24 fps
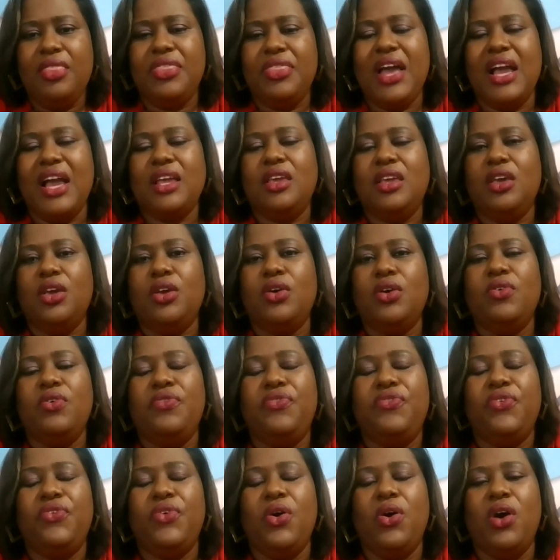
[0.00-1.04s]
Thank you
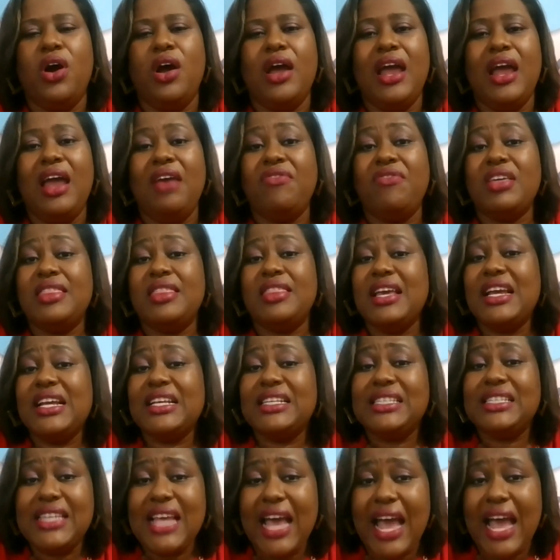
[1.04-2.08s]
for everything
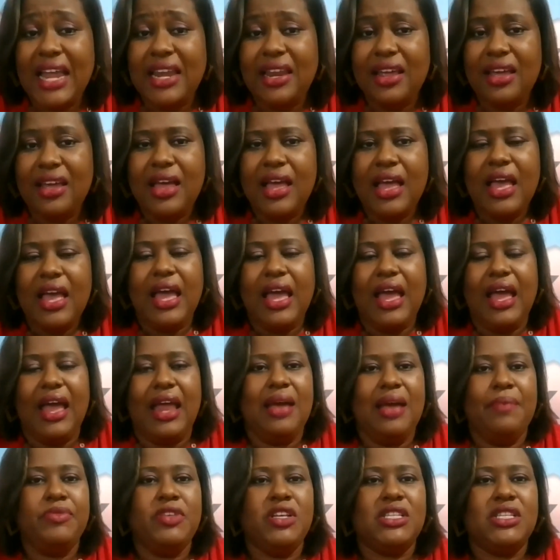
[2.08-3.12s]
said.
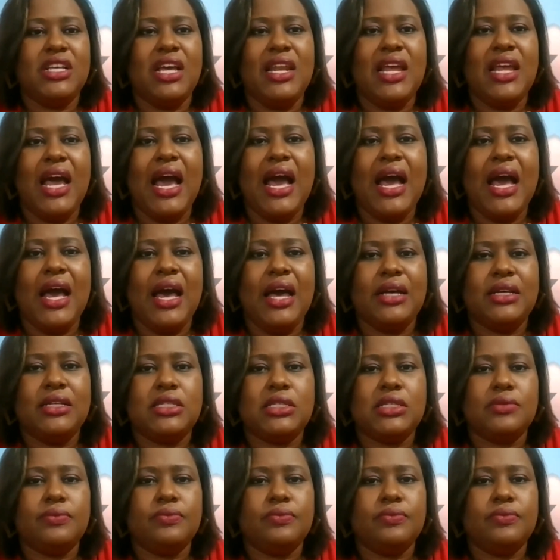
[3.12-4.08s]
And I'm just going to ask